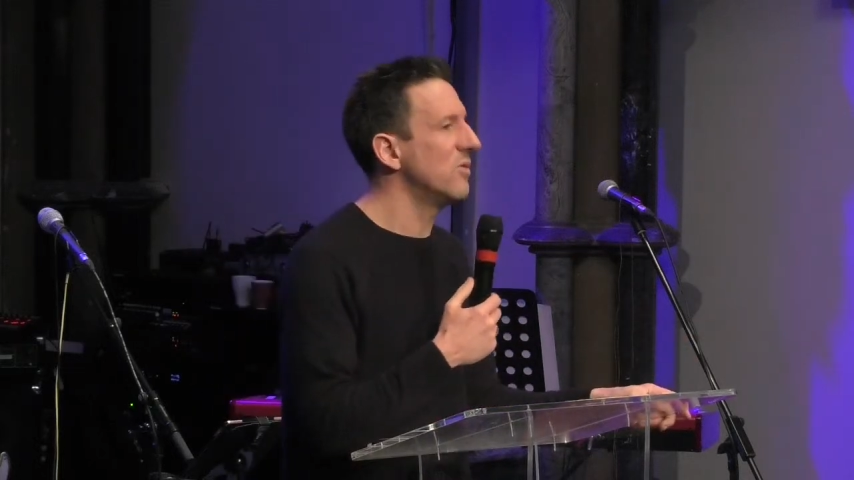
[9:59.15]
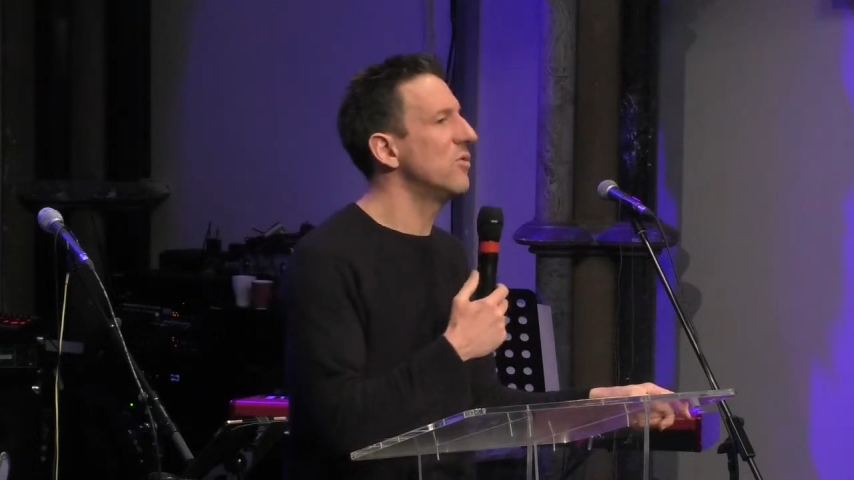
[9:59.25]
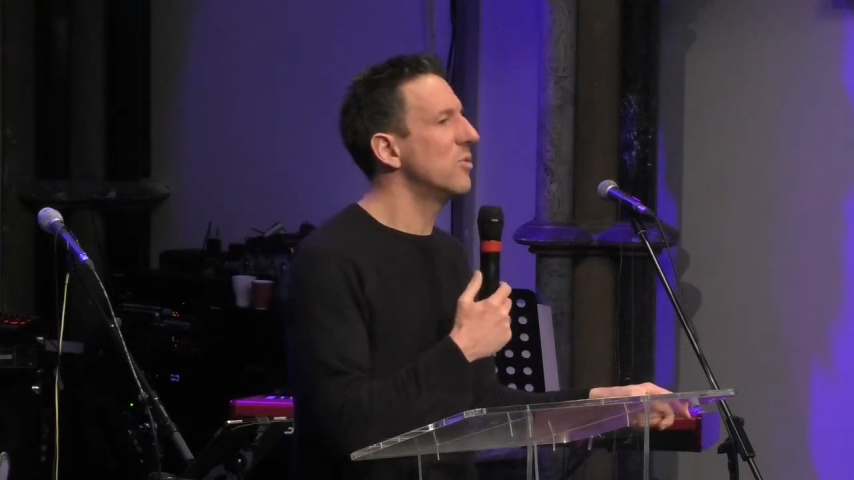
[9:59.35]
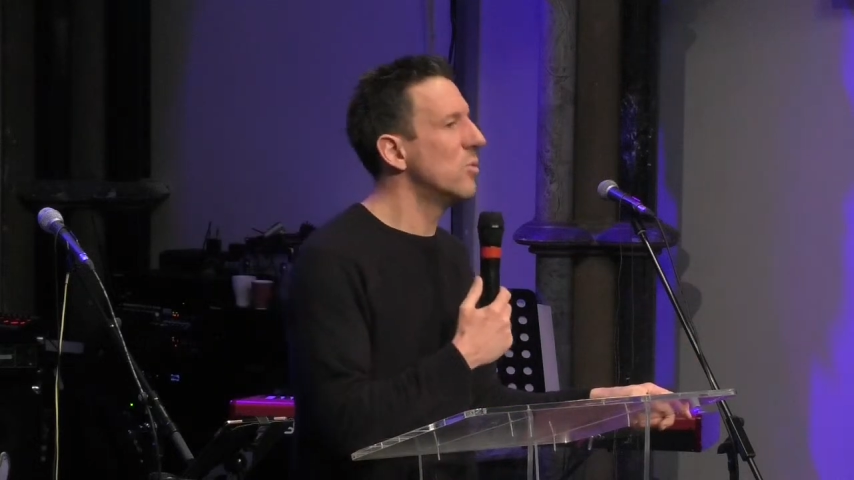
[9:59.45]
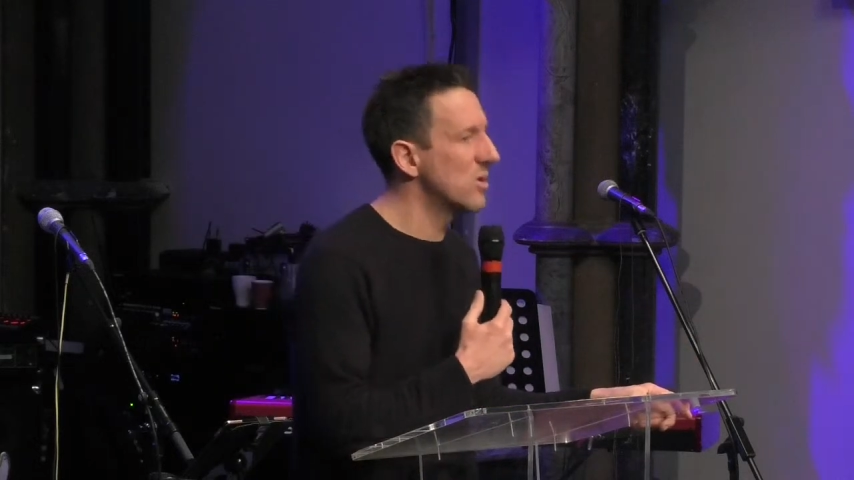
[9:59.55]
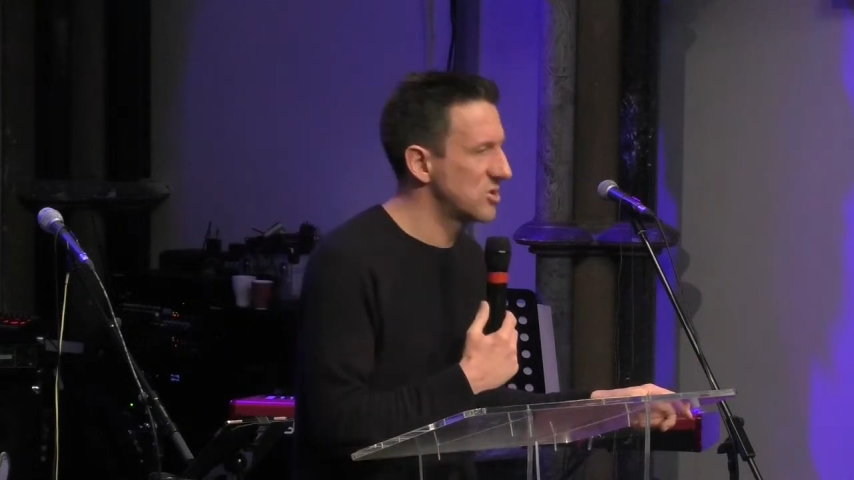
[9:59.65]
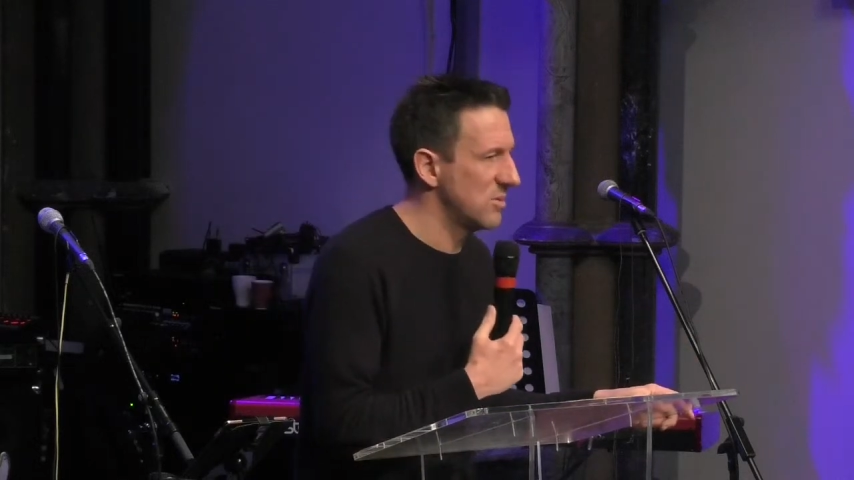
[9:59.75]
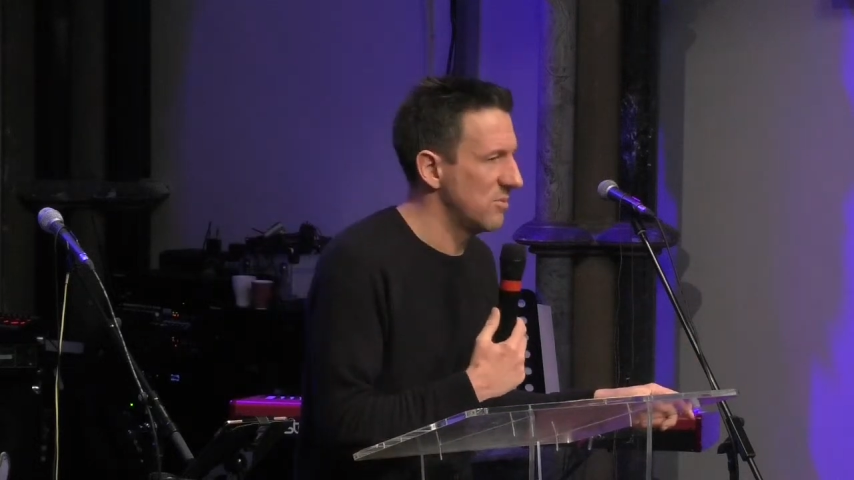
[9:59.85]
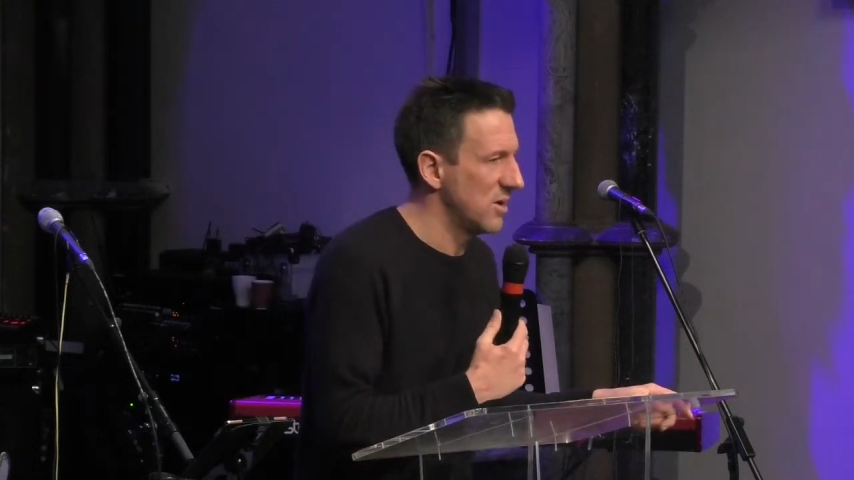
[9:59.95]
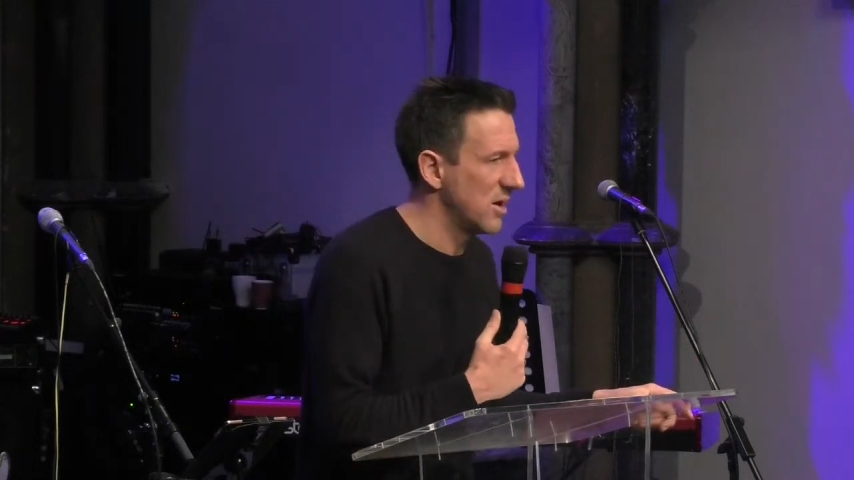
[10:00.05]
if you
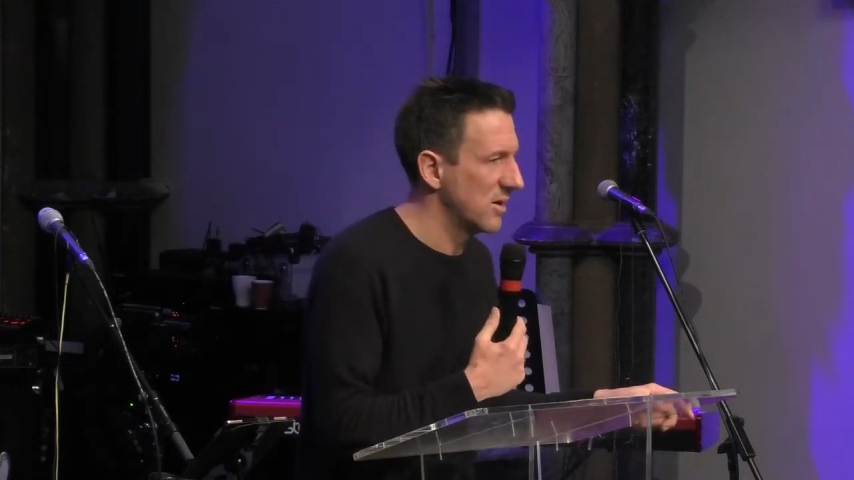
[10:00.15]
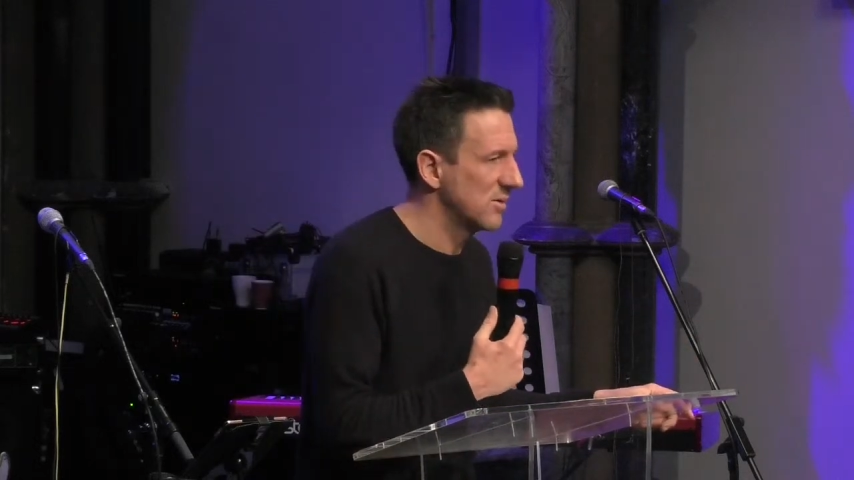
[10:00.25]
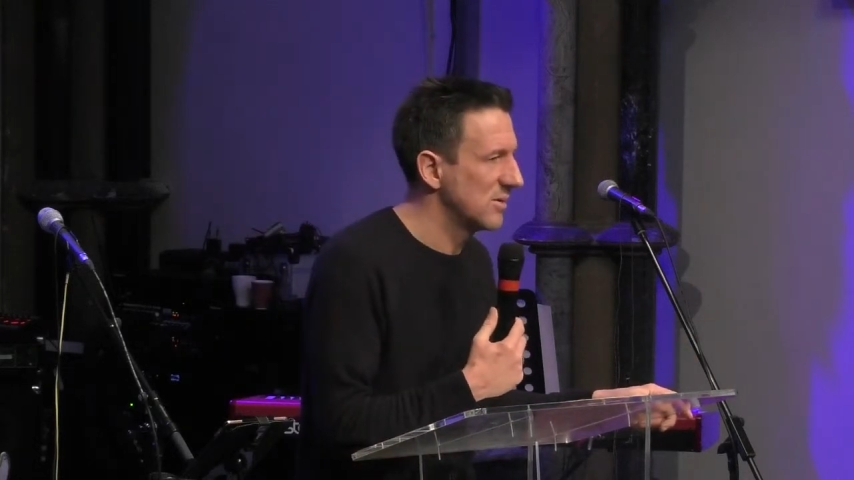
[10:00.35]
worship me.